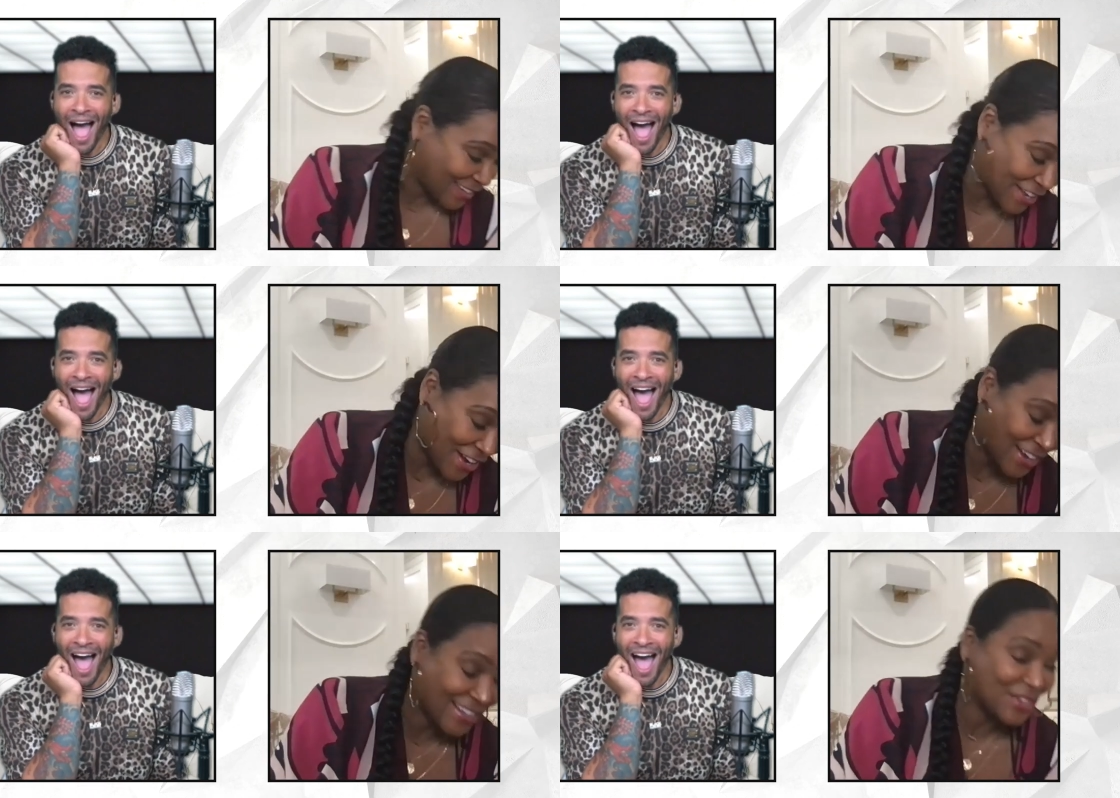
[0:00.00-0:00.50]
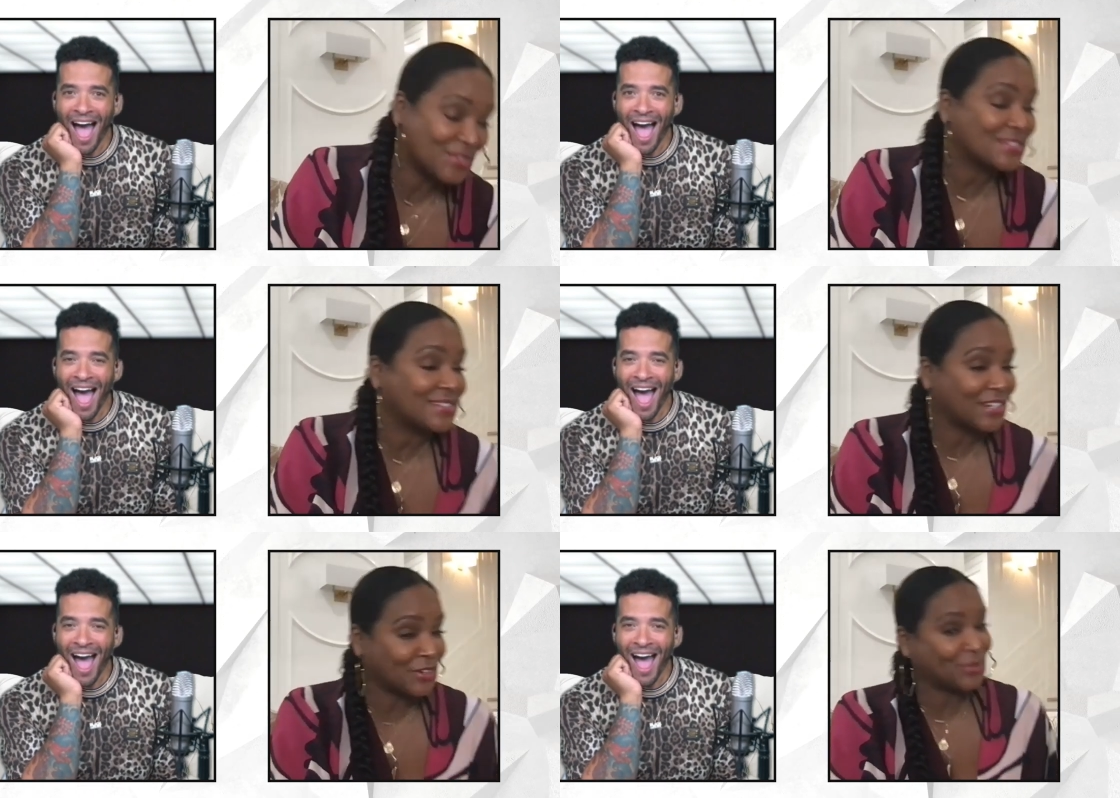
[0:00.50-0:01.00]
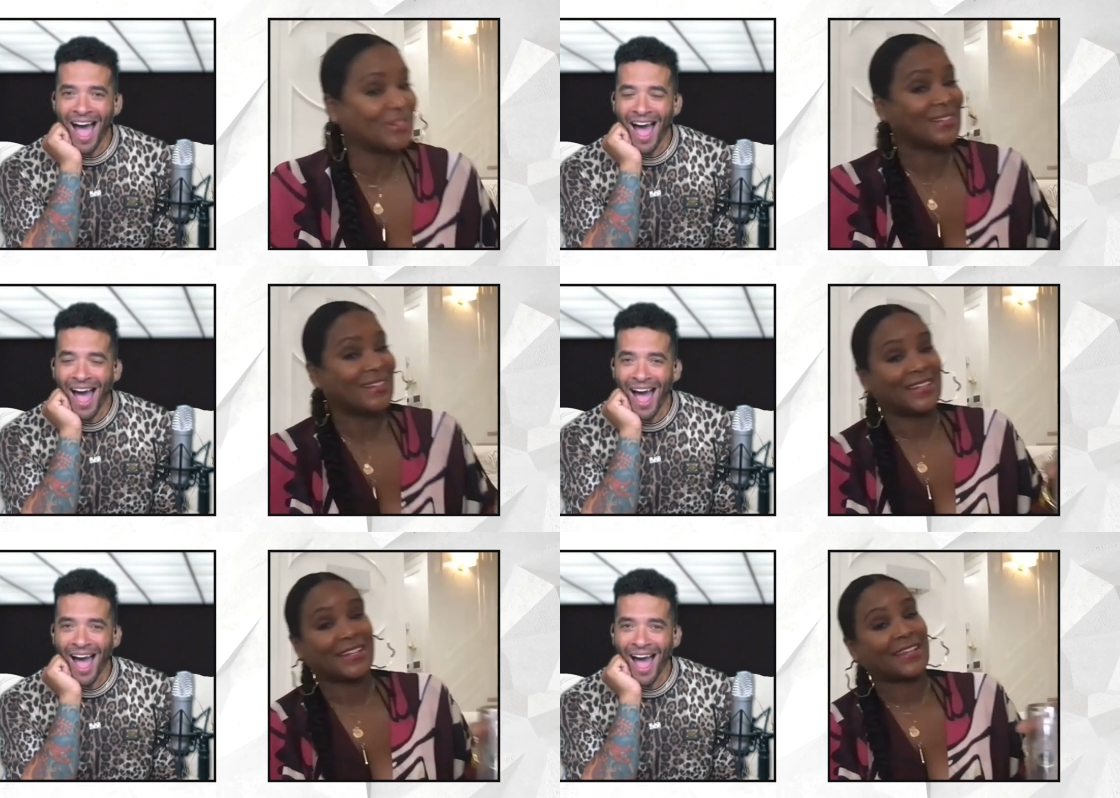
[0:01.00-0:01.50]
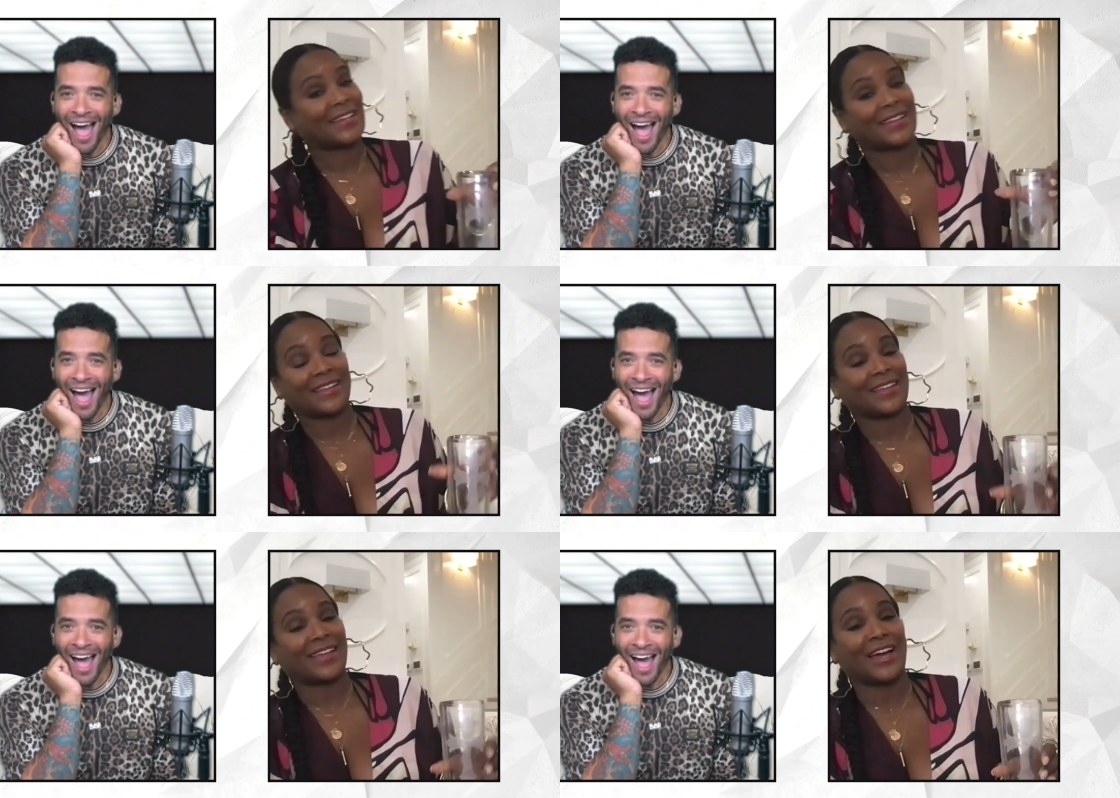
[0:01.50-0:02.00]
Speaker 1: no, it was different.
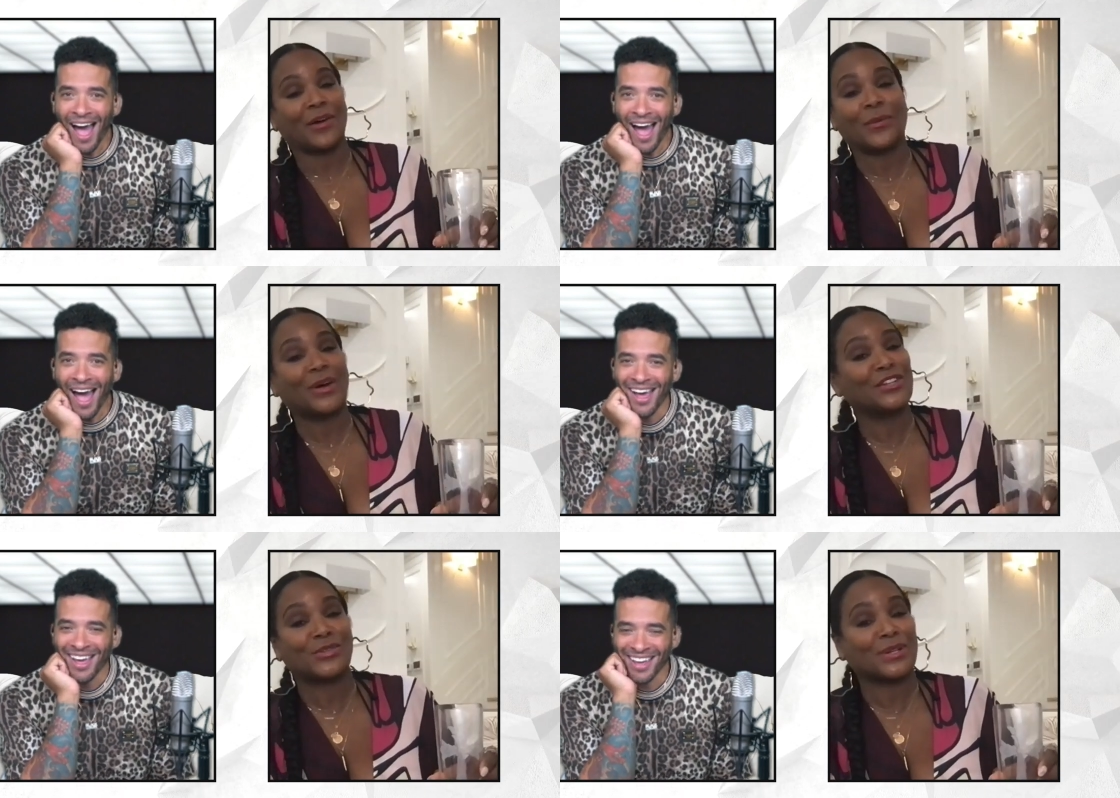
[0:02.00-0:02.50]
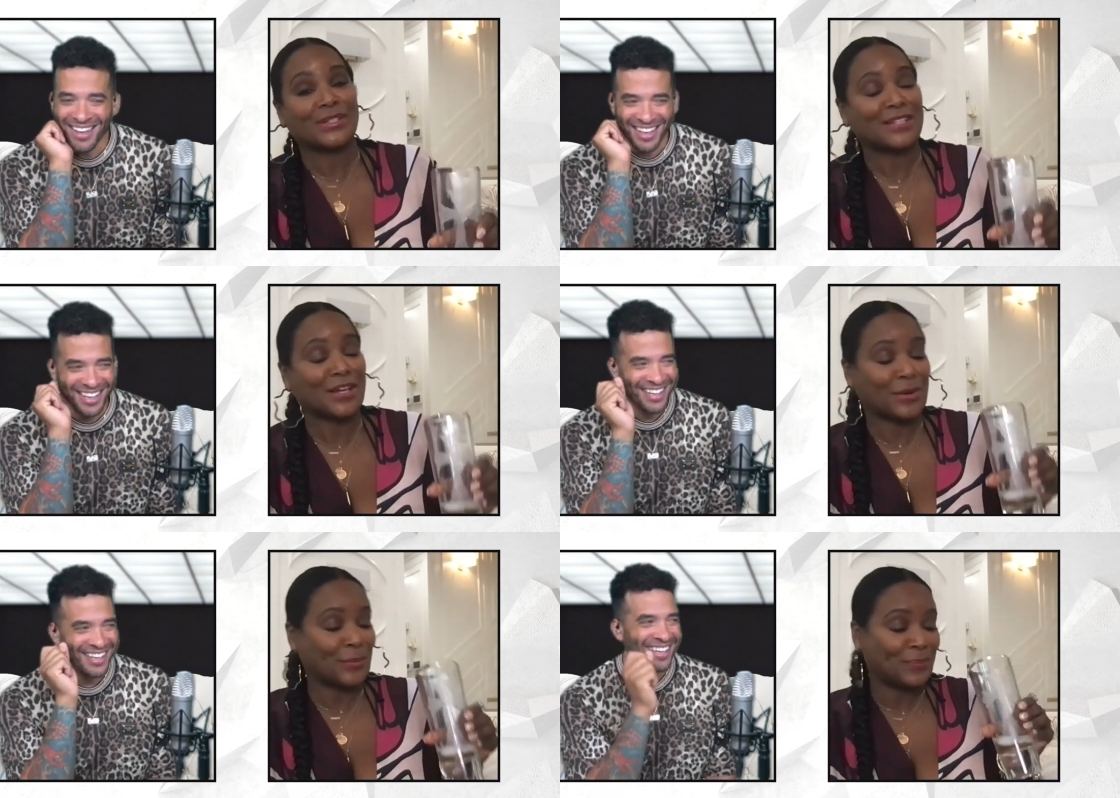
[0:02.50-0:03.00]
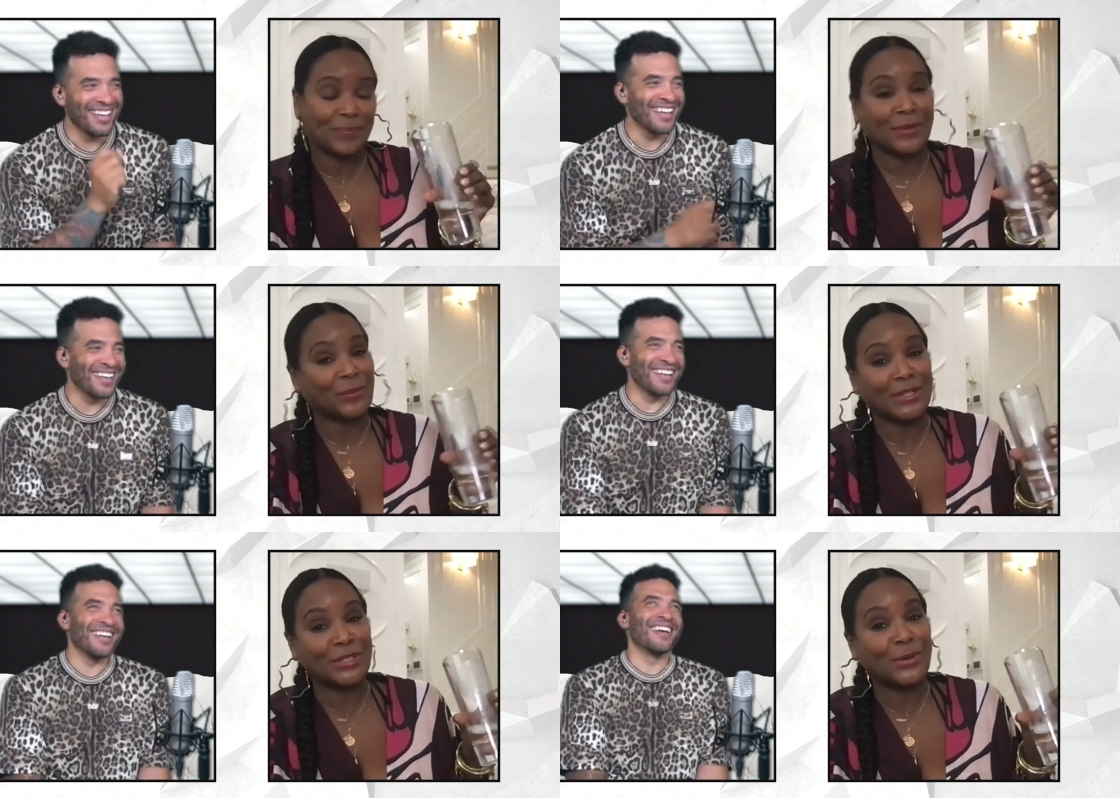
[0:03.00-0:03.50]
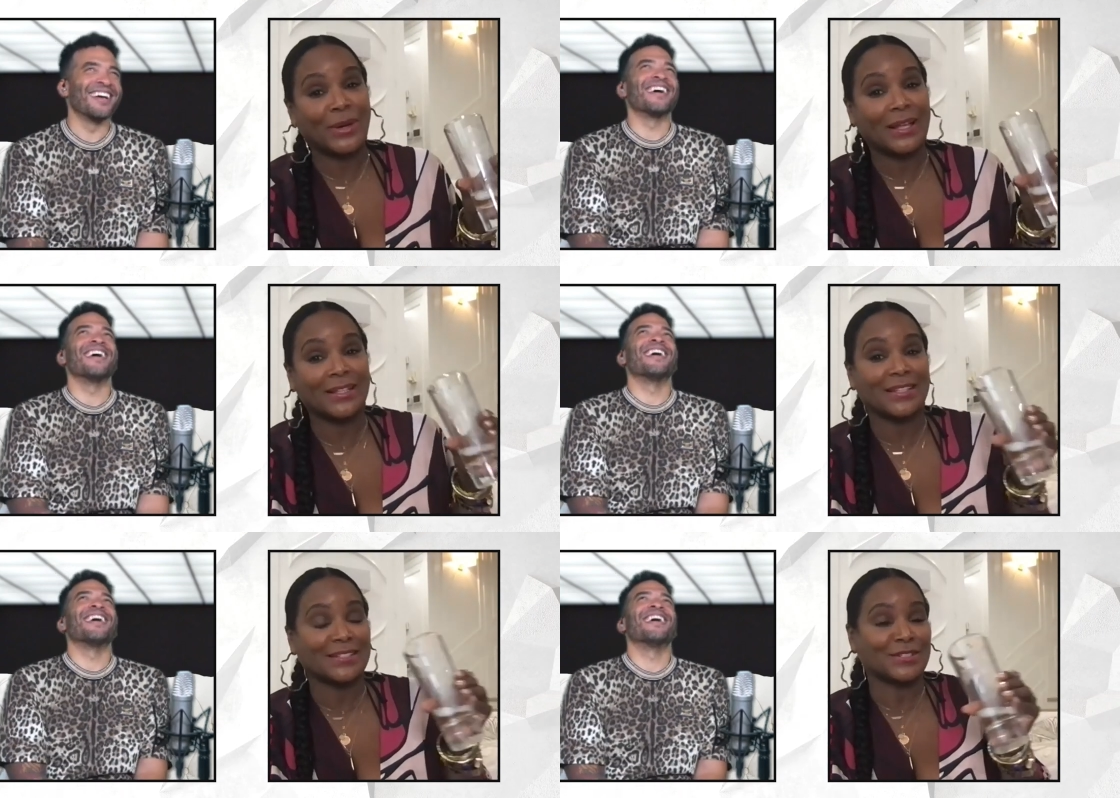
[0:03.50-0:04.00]
I wasn't dressed up. There wasn't no
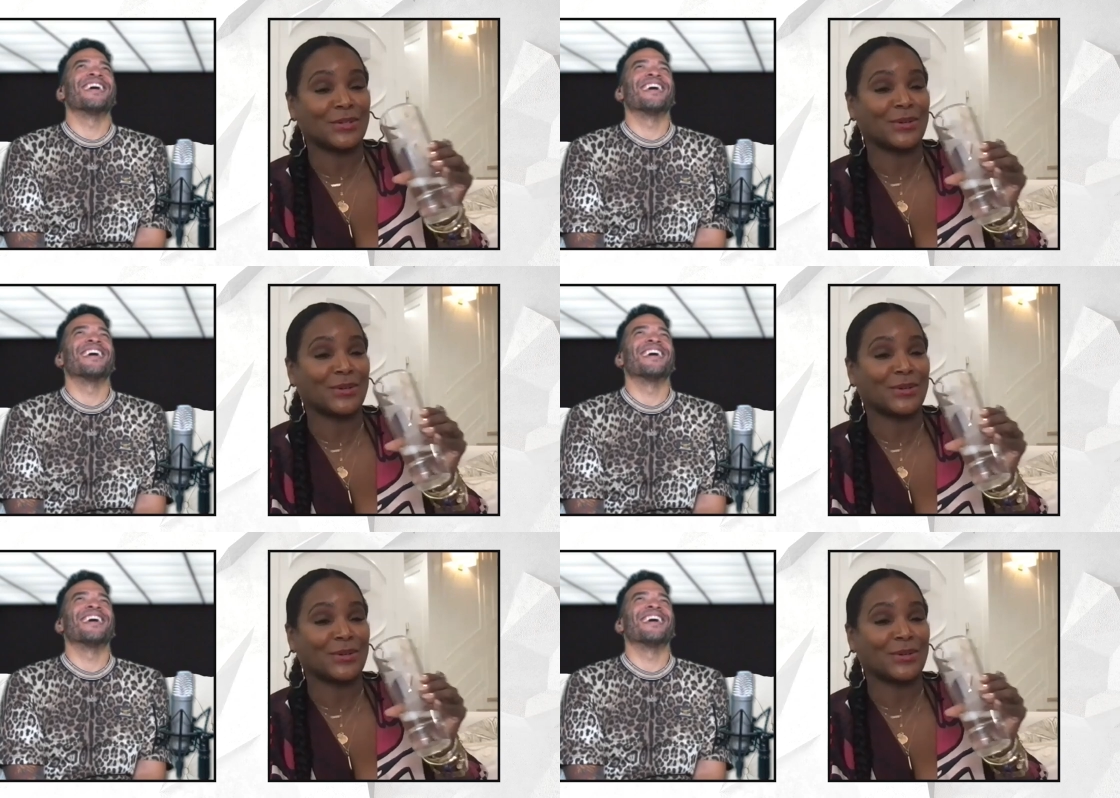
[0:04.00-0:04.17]
elegance